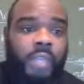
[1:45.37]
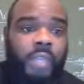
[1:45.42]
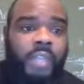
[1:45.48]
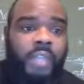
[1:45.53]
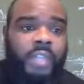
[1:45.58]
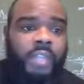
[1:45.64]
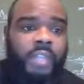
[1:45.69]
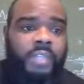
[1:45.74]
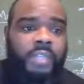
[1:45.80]

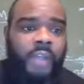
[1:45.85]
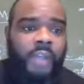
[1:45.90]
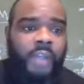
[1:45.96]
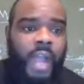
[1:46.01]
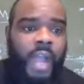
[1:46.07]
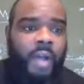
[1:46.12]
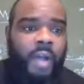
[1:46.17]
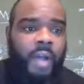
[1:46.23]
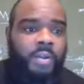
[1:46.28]
this
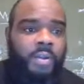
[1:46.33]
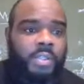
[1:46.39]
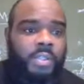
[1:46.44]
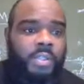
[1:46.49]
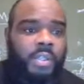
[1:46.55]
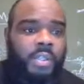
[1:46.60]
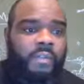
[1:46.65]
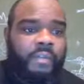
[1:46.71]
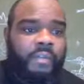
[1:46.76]
file,
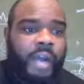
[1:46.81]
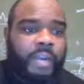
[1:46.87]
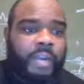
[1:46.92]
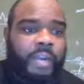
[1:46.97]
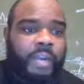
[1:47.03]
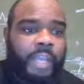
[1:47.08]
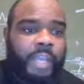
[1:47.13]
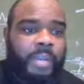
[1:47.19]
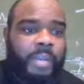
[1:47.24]
see the file
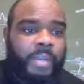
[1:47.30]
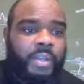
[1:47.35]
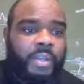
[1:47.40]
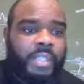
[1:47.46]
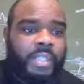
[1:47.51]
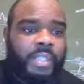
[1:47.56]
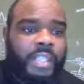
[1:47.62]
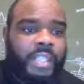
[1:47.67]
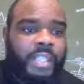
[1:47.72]
name here
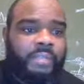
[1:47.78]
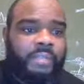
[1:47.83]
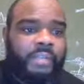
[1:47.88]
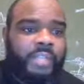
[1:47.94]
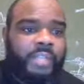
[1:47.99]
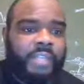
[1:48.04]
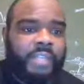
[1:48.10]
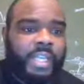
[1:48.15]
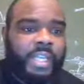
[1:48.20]
is lesson
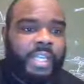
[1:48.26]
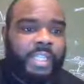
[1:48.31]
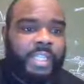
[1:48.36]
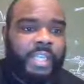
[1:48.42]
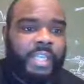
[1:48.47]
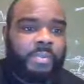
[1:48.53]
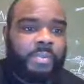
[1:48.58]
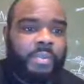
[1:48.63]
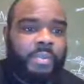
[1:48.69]
15
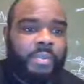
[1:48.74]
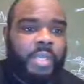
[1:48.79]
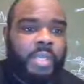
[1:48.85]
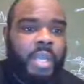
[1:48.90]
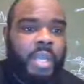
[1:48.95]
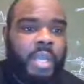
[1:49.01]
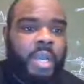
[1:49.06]
examples.